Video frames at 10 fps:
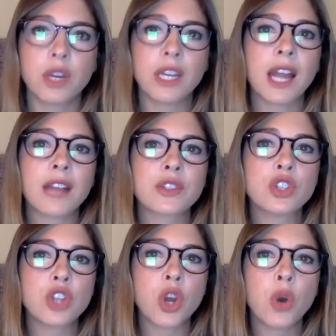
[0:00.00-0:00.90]
It has
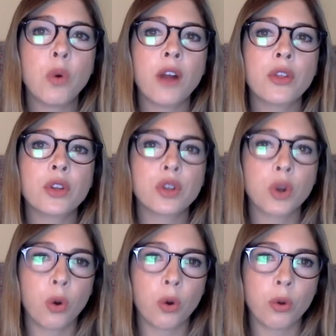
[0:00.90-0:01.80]
no other
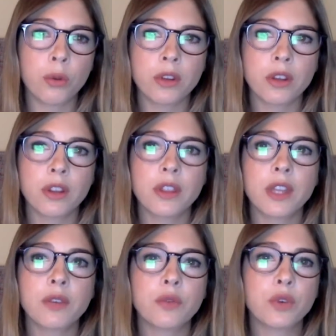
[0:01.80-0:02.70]
goal
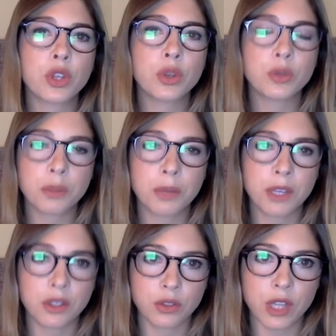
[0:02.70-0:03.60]
than for you to be
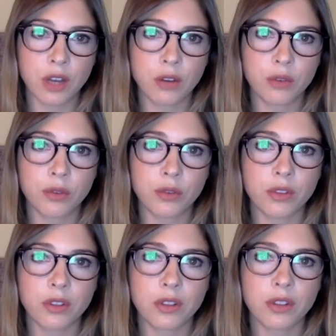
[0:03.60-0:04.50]
yourself,
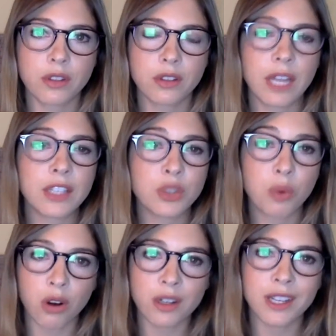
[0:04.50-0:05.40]
and you
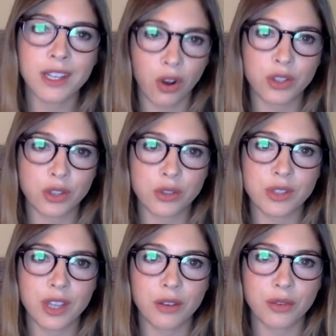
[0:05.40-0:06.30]
already are
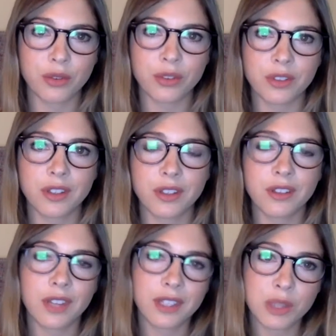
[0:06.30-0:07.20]
yourself.
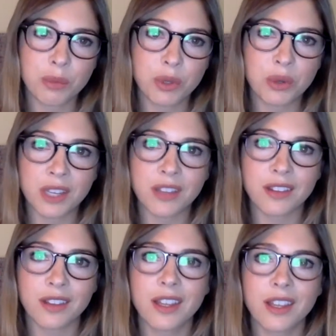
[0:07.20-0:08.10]
That's the beauty.
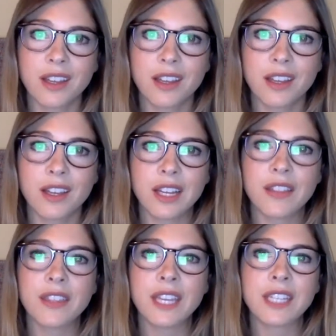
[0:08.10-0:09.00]

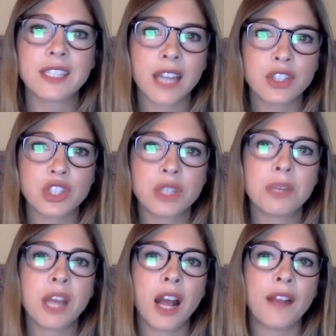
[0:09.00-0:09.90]
The intention
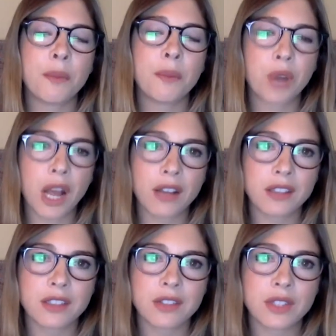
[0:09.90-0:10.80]
behind the
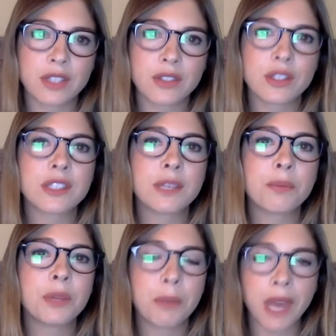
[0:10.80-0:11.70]
practice is to
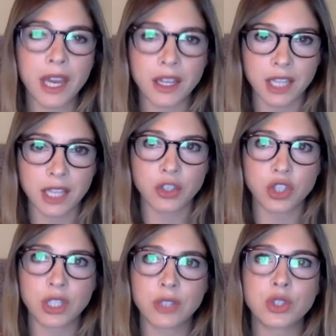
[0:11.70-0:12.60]
simply pay
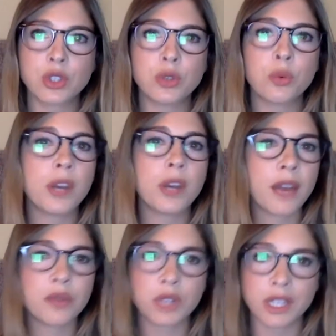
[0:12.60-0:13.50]
attention to
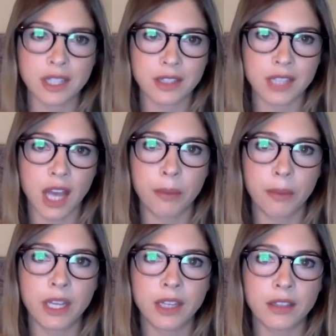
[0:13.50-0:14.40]
whatever it is that's
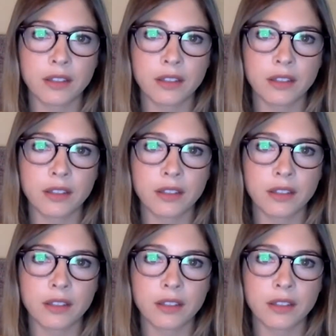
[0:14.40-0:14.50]
happening.